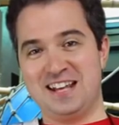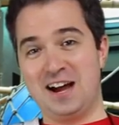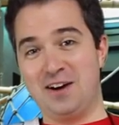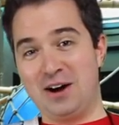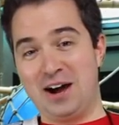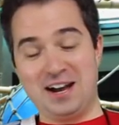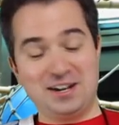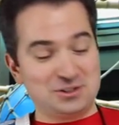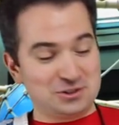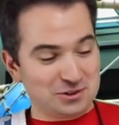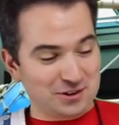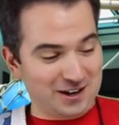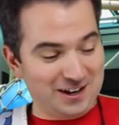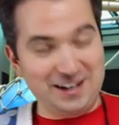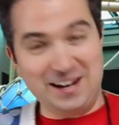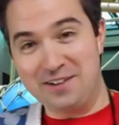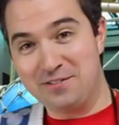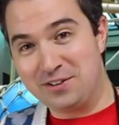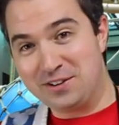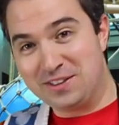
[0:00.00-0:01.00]
Now I
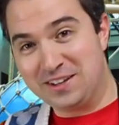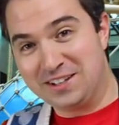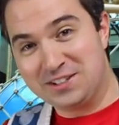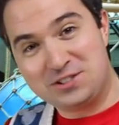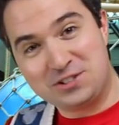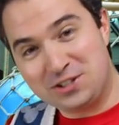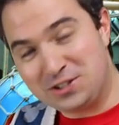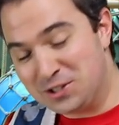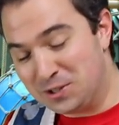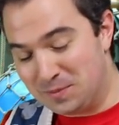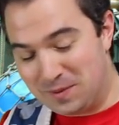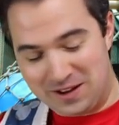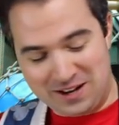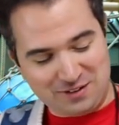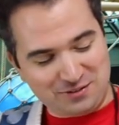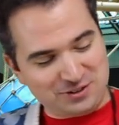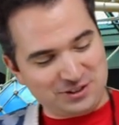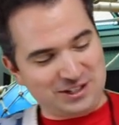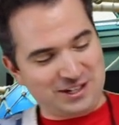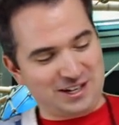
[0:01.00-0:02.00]
tried everything, just about
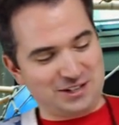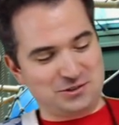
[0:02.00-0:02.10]
everything.